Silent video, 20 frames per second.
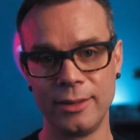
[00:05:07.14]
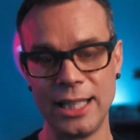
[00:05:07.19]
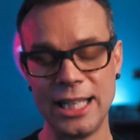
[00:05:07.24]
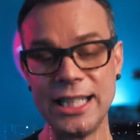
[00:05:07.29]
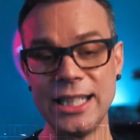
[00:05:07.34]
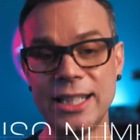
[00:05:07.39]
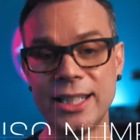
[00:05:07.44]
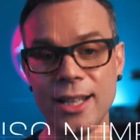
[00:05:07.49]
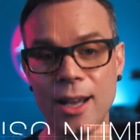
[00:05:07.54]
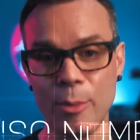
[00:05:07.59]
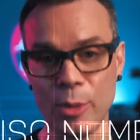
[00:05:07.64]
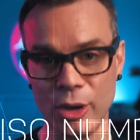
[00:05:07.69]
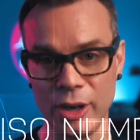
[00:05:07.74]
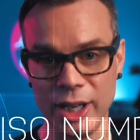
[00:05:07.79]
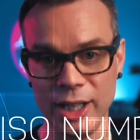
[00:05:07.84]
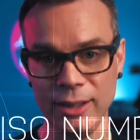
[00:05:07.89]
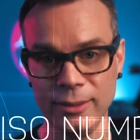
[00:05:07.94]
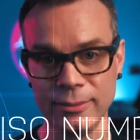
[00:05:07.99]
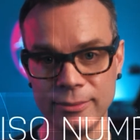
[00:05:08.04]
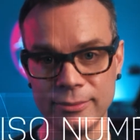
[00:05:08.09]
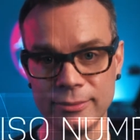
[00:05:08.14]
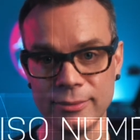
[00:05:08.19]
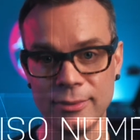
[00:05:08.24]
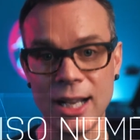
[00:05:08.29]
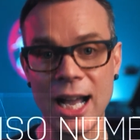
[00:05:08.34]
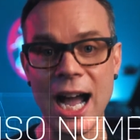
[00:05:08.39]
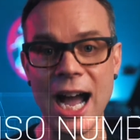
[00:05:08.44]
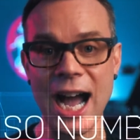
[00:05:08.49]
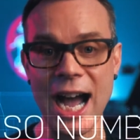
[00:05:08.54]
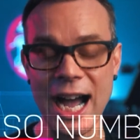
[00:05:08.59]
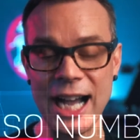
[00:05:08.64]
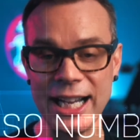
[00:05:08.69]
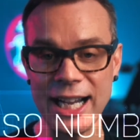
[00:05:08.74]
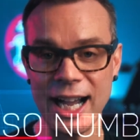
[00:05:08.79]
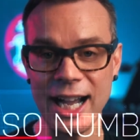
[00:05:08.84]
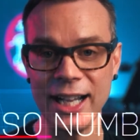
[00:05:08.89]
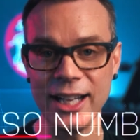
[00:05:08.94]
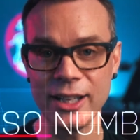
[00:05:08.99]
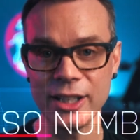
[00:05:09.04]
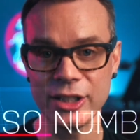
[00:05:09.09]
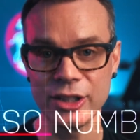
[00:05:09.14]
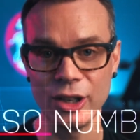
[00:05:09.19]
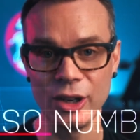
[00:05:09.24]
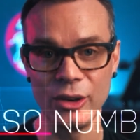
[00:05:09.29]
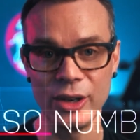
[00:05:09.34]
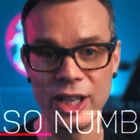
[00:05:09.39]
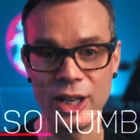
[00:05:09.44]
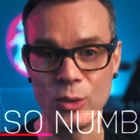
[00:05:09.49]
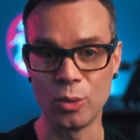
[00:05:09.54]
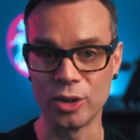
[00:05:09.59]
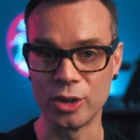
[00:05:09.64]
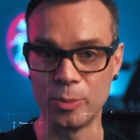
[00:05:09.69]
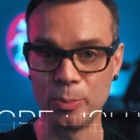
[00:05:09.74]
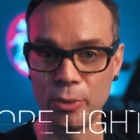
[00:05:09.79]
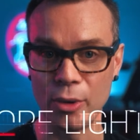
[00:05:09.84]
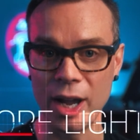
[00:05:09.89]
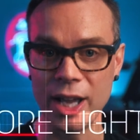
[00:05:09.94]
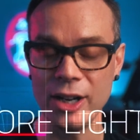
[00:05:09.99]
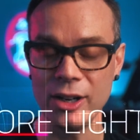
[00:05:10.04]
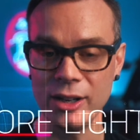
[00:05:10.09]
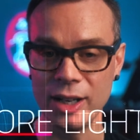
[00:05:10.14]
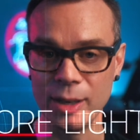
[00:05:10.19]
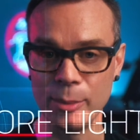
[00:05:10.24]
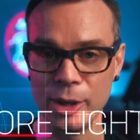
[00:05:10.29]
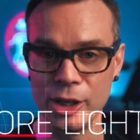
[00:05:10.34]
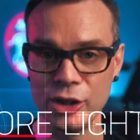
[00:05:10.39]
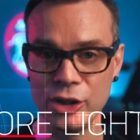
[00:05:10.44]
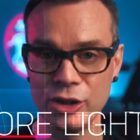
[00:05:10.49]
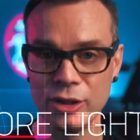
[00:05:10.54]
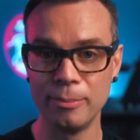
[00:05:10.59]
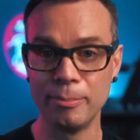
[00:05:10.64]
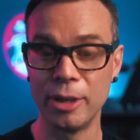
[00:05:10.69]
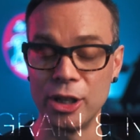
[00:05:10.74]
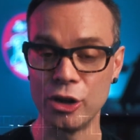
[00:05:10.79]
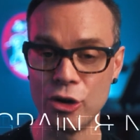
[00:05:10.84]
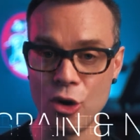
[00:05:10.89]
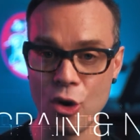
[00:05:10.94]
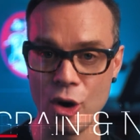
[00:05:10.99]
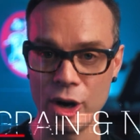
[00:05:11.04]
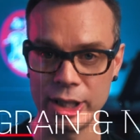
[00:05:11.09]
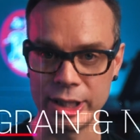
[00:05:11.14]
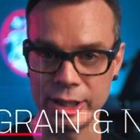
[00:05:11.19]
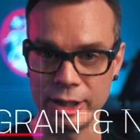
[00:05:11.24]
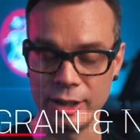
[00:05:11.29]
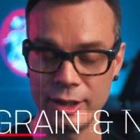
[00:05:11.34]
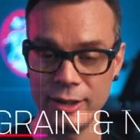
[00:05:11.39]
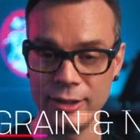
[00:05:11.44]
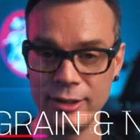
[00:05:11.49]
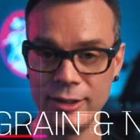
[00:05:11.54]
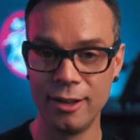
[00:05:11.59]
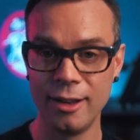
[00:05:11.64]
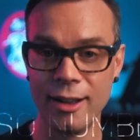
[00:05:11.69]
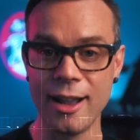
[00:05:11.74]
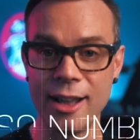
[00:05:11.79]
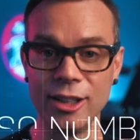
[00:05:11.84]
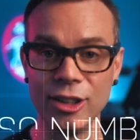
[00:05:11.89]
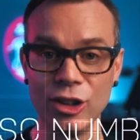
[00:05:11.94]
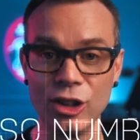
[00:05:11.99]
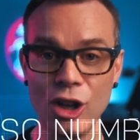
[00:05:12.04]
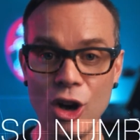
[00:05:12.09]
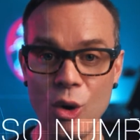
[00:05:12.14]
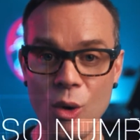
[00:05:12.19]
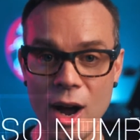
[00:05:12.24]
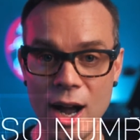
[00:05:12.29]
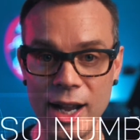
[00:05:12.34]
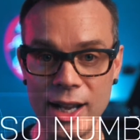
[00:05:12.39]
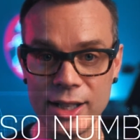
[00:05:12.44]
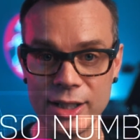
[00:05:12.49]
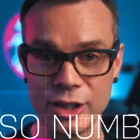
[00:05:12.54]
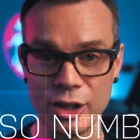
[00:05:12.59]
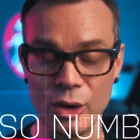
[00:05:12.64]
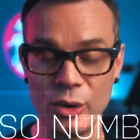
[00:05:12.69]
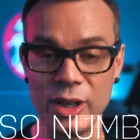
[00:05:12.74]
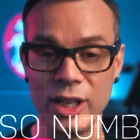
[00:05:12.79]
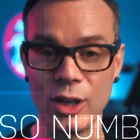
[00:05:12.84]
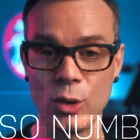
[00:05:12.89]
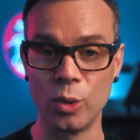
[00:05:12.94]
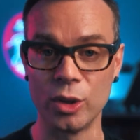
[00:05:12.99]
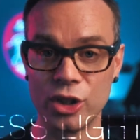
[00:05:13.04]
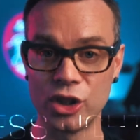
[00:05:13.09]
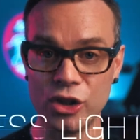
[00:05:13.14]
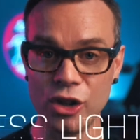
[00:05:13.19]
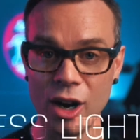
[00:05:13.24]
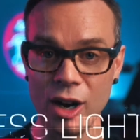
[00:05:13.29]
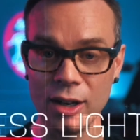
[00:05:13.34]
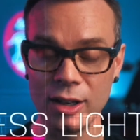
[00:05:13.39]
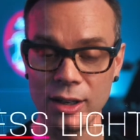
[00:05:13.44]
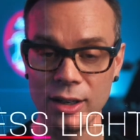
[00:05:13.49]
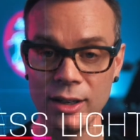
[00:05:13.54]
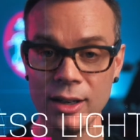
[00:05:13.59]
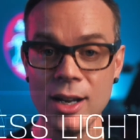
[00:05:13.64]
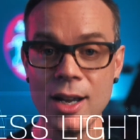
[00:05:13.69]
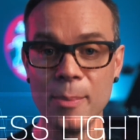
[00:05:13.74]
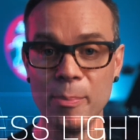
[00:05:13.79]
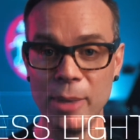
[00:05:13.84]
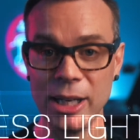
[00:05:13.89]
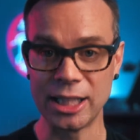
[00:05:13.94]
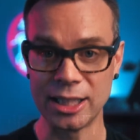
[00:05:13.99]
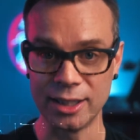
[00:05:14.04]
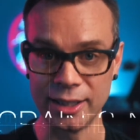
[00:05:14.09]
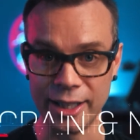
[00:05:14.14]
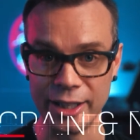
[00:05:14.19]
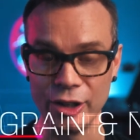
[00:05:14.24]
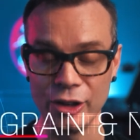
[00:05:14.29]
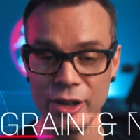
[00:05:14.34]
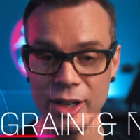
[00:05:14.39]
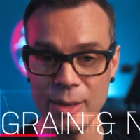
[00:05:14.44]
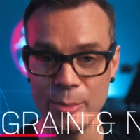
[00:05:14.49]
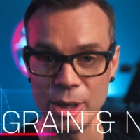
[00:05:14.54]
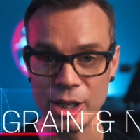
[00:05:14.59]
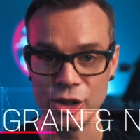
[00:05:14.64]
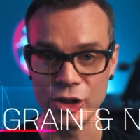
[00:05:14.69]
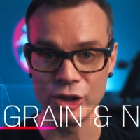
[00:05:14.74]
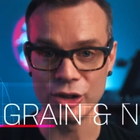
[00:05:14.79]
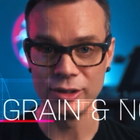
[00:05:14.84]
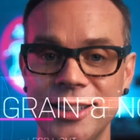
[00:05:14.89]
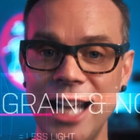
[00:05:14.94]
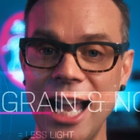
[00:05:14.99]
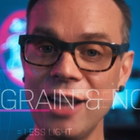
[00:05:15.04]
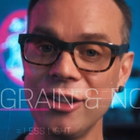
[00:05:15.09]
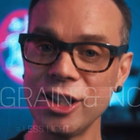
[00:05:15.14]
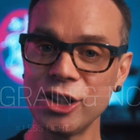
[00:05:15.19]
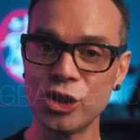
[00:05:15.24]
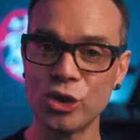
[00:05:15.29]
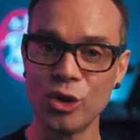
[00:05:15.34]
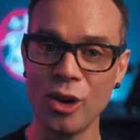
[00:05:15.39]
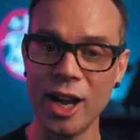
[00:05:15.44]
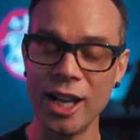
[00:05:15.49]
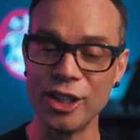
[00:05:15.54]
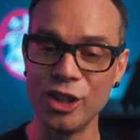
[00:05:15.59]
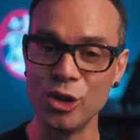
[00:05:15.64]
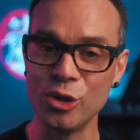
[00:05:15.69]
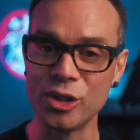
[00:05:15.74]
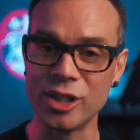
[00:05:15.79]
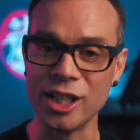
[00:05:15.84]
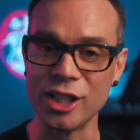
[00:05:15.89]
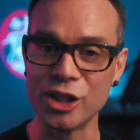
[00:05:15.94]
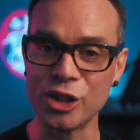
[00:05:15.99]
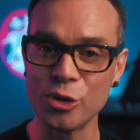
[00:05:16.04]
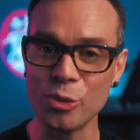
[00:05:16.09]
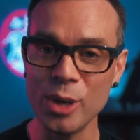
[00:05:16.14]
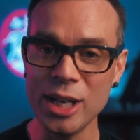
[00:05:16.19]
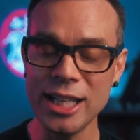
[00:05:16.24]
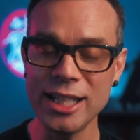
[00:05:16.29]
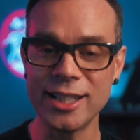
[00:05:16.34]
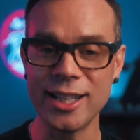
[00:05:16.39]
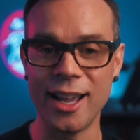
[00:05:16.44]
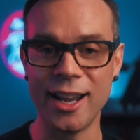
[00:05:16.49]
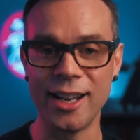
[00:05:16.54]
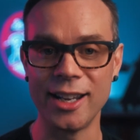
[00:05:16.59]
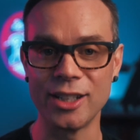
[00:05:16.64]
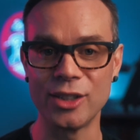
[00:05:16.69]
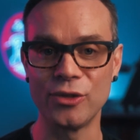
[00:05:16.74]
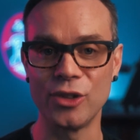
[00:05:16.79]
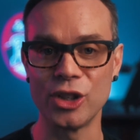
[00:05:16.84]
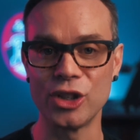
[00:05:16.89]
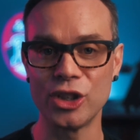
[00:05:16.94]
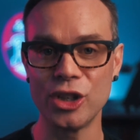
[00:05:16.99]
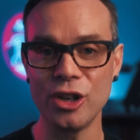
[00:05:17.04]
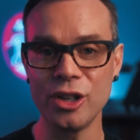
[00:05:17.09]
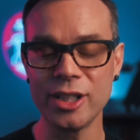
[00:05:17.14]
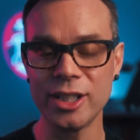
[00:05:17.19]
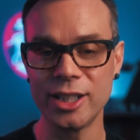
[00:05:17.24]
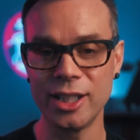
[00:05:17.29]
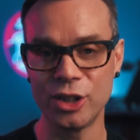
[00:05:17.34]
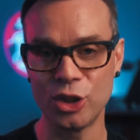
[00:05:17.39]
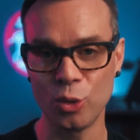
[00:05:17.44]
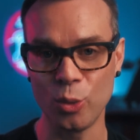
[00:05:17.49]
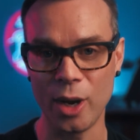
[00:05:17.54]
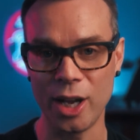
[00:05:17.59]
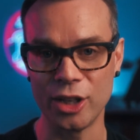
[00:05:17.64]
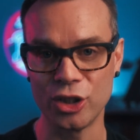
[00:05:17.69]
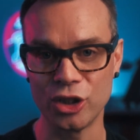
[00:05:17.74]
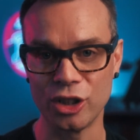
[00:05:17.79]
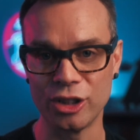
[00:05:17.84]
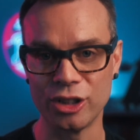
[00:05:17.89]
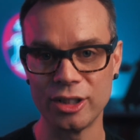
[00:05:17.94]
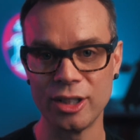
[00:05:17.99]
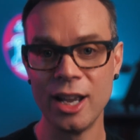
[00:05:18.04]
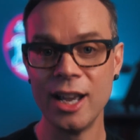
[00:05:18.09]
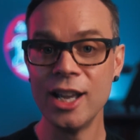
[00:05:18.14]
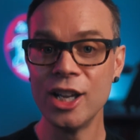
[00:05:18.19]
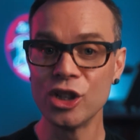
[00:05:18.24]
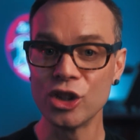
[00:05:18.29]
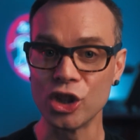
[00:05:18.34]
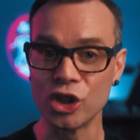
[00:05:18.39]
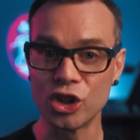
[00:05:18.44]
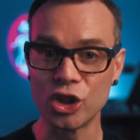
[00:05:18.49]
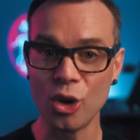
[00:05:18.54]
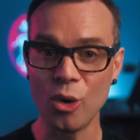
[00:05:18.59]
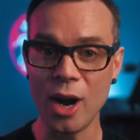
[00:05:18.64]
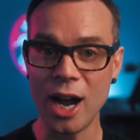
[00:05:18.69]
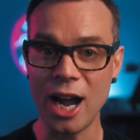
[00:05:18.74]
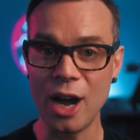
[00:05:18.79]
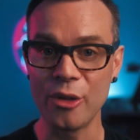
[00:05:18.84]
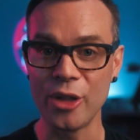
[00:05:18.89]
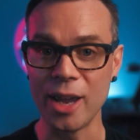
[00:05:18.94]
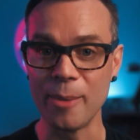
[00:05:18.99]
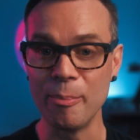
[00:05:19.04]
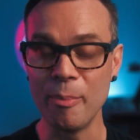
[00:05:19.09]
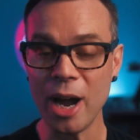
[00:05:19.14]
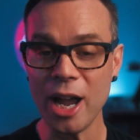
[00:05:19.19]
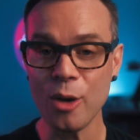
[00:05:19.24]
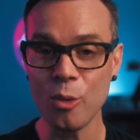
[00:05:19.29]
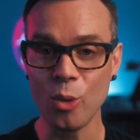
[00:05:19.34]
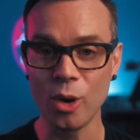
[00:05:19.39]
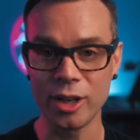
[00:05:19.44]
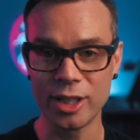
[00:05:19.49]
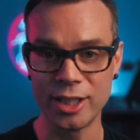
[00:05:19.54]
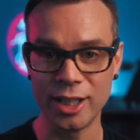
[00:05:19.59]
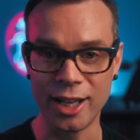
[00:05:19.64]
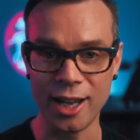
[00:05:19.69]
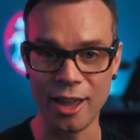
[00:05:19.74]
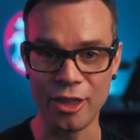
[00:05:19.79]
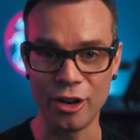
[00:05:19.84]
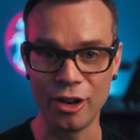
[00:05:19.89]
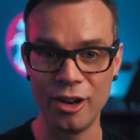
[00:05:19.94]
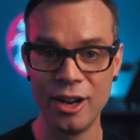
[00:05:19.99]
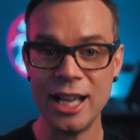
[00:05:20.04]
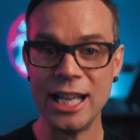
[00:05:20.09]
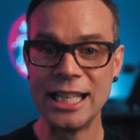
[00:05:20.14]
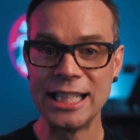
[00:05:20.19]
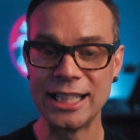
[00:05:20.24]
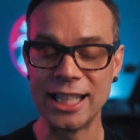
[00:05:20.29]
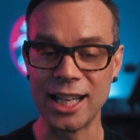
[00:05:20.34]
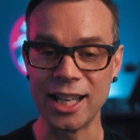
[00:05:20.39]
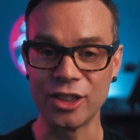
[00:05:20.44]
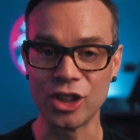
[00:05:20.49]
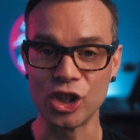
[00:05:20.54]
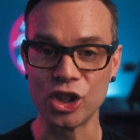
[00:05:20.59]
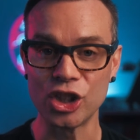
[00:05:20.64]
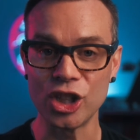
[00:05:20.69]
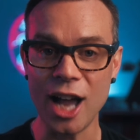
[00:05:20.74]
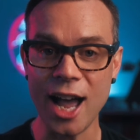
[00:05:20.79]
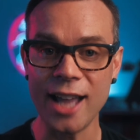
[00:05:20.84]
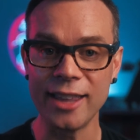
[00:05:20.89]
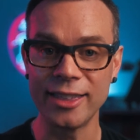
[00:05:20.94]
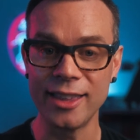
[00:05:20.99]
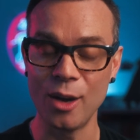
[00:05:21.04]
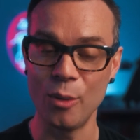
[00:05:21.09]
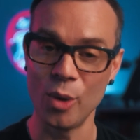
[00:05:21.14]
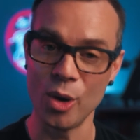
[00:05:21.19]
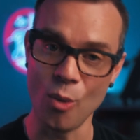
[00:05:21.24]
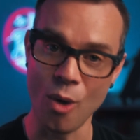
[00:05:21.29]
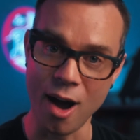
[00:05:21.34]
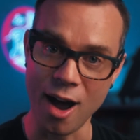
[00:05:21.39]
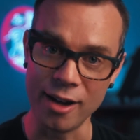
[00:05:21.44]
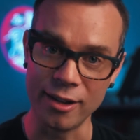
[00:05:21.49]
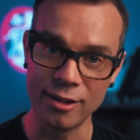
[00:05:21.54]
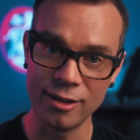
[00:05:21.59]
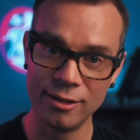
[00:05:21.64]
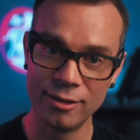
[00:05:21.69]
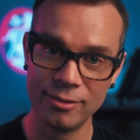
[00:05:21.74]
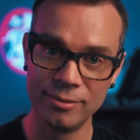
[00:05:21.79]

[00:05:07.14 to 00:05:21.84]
In summary, high ISO equals brighter image, but noisier, and low ISO equals darker, but cleaner image. Now let's try and use these 3 settings for certain situations to show how they might work together to get the shot that we want.